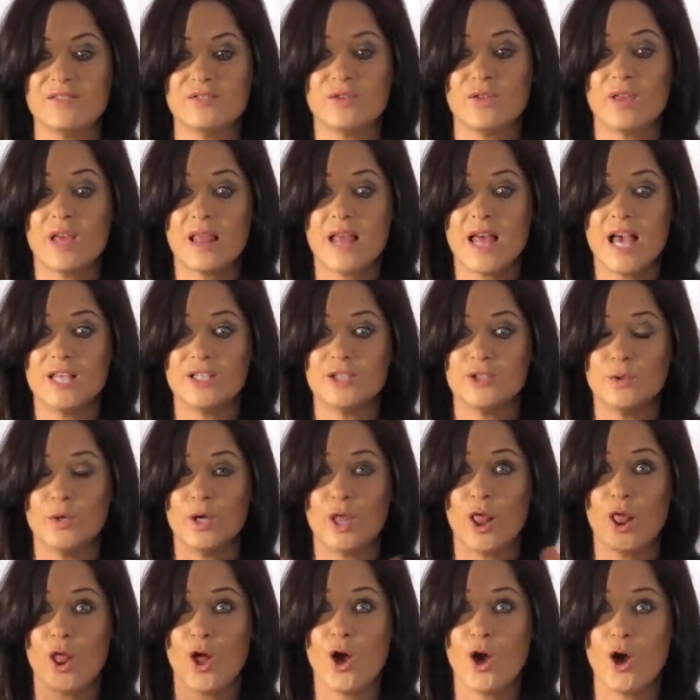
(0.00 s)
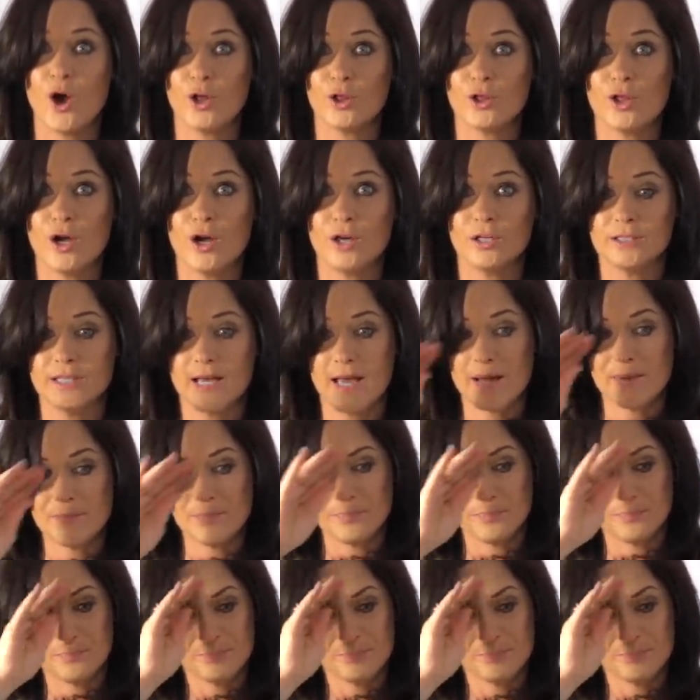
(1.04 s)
so they last you a long, long time.